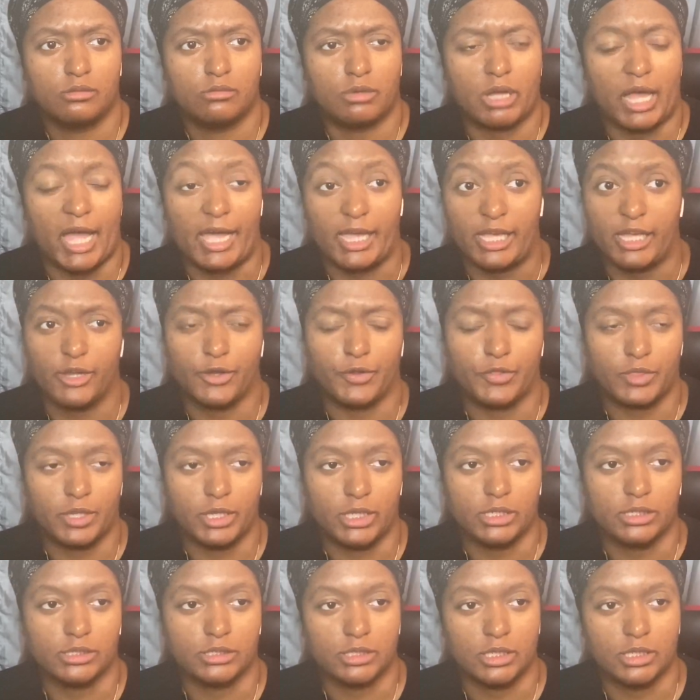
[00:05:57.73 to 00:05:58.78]
I hear
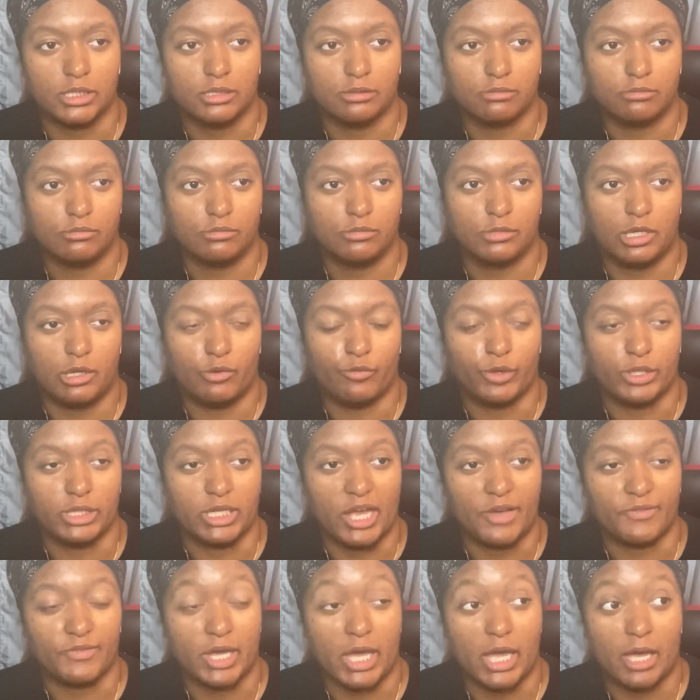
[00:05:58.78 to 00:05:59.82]
things and it really
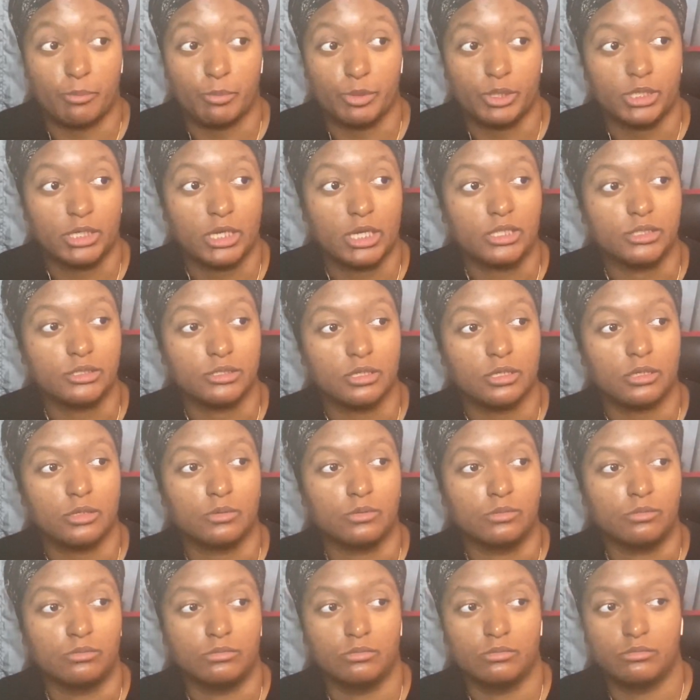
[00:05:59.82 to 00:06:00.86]
haven't happened yet, so
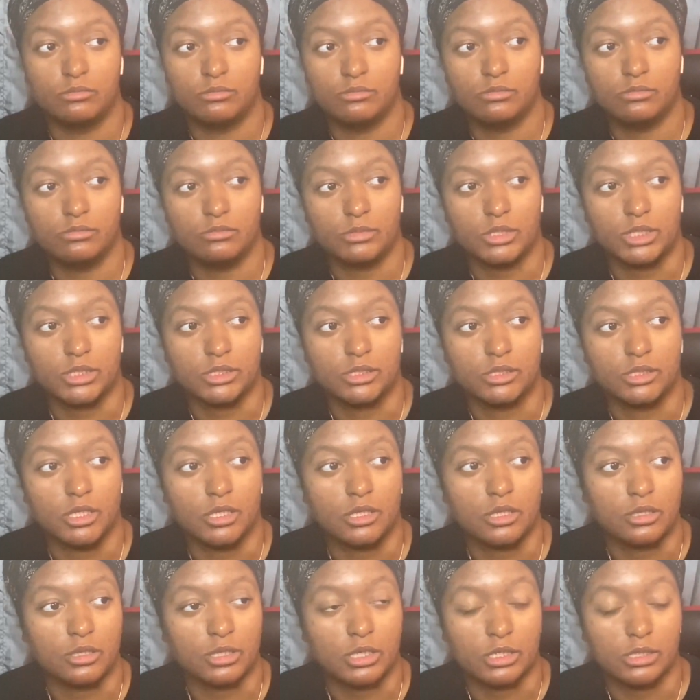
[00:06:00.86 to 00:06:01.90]
that's another
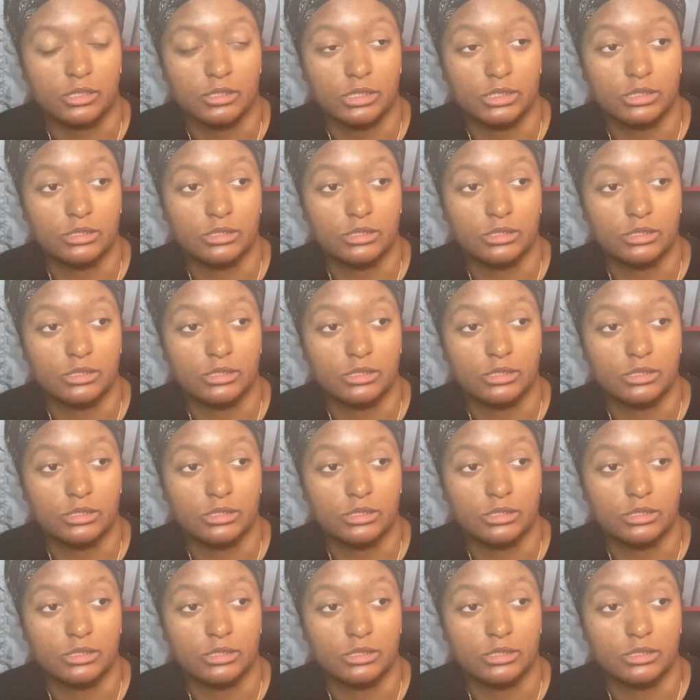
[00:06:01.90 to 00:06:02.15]
thing.